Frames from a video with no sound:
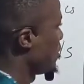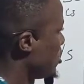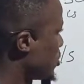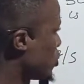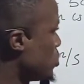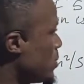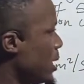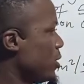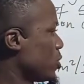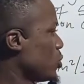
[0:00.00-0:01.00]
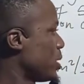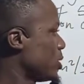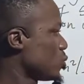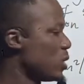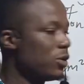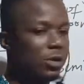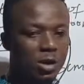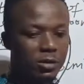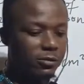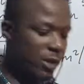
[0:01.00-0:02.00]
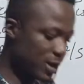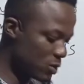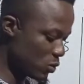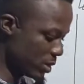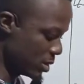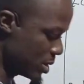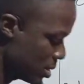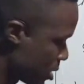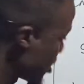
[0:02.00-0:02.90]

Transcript: because 2 minus 1 is 1, no need of writing 1 here.